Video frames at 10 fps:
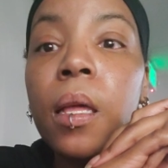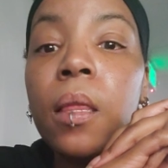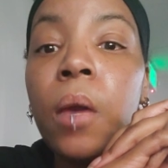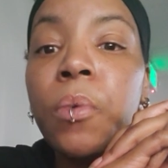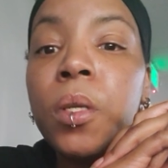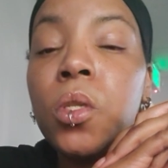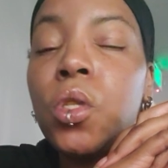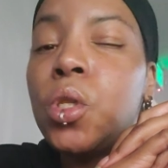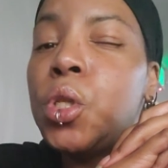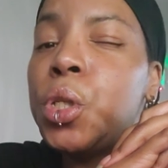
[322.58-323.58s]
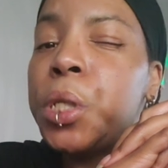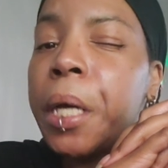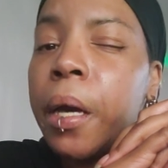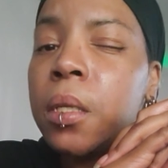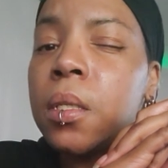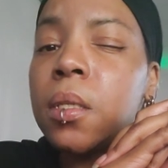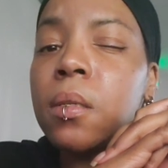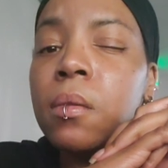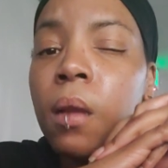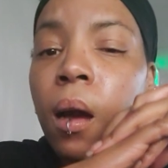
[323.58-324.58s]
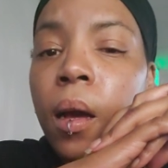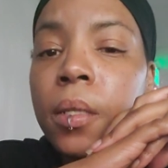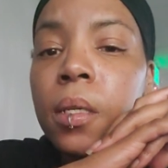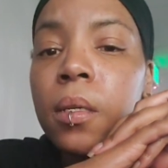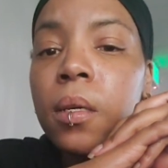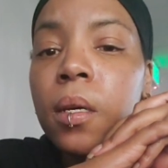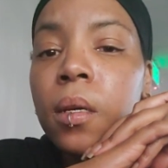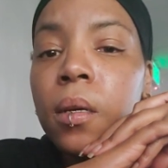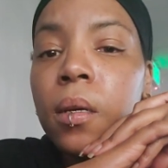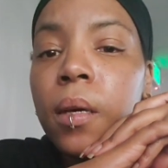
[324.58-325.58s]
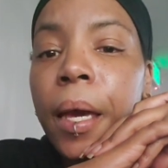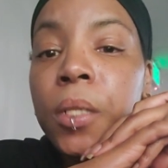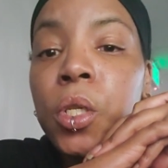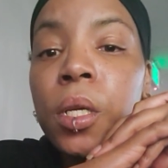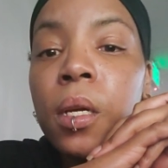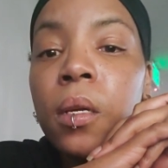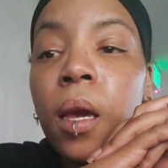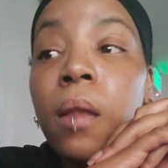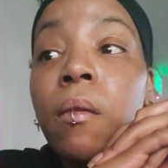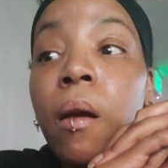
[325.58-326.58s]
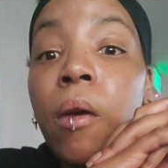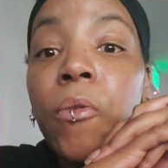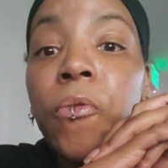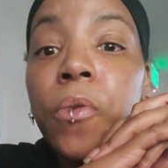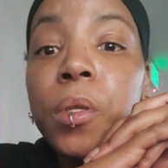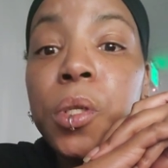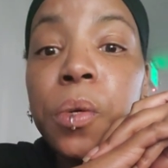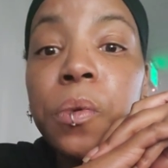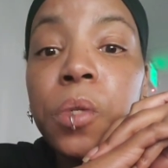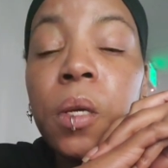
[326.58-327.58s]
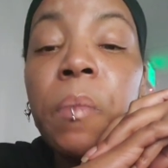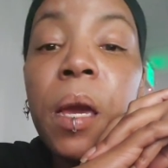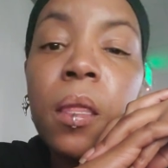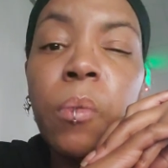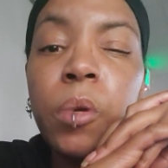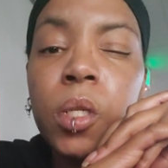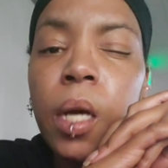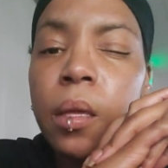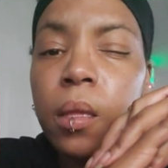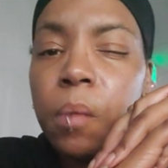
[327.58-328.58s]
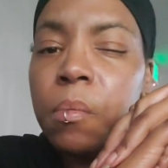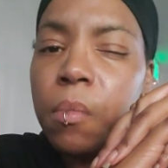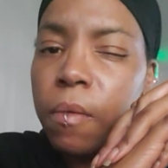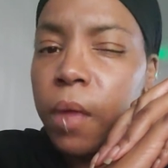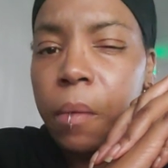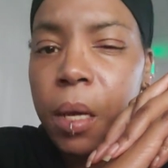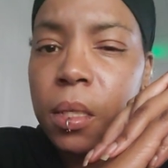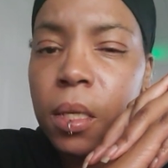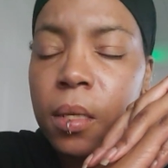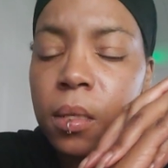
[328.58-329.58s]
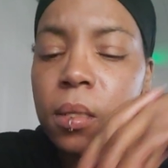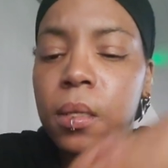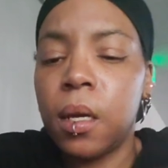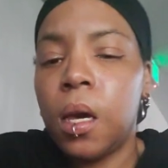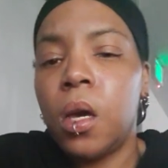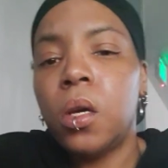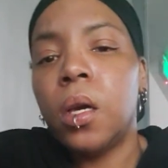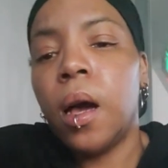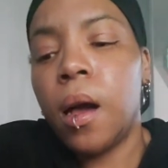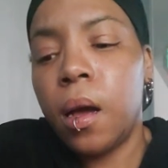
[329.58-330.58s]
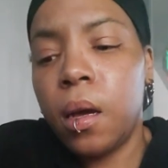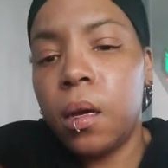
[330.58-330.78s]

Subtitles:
they were just not edgy enough so to make them reject them, if that makes sense. Uh,